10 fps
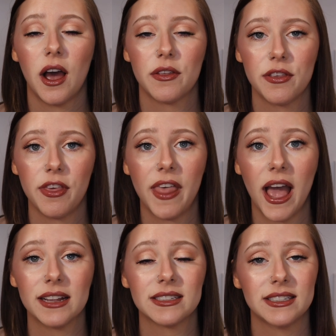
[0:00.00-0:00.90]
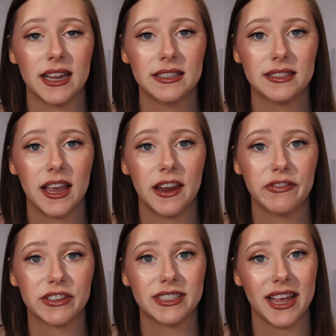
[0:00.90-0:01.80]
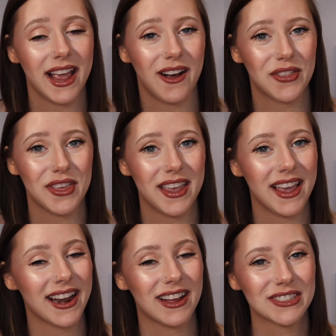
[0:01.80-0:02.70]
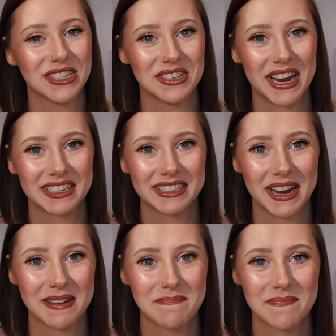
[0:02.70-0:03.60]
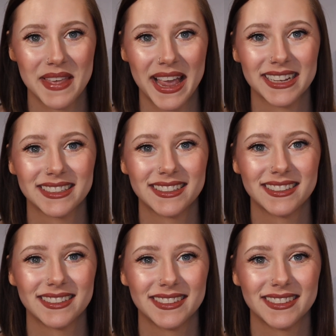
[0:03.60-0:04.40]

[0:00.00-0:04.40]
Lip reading: Other than that, stay safe, stay healthy, and I'll see you next time. Thanks.